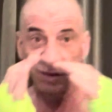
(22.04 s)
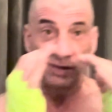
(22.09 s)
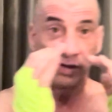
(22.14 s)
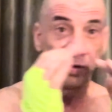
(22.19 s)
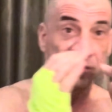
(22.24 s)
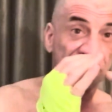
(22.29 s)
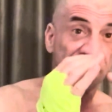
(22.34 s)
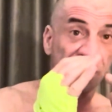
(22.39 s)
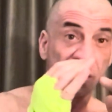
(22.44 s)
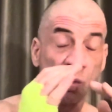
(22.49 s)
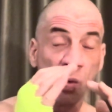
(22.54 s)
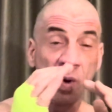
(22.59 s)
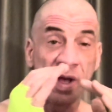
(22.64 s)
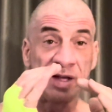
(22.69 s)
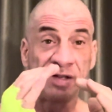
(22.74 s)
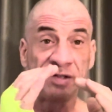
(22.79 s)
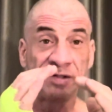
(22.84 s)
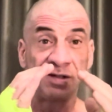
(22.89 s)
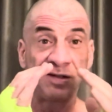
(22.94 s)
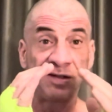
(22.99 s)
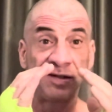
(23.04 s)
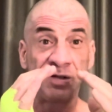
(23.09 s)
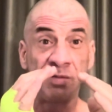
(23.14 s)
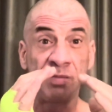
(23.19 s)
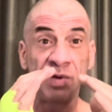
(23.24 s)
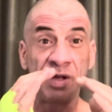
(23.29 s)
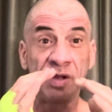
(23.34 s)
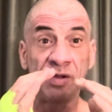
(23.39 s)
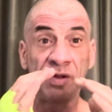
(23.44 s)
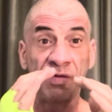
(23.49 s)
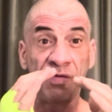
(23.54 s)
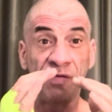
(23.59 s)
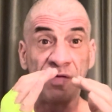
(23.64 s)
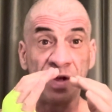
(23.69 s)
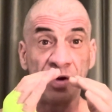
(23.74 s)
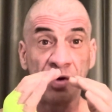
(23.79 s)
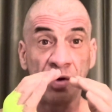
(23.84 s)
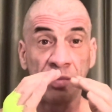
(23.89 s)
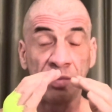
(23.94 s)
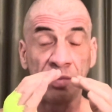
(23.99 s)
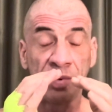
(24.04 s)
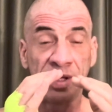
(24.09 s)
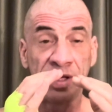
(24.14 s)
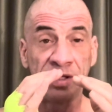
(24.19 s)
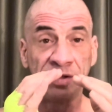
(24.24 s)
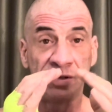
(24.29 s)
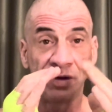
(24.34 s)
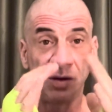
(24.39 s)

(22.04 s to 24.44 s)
using the waist, assuming that the feet are planted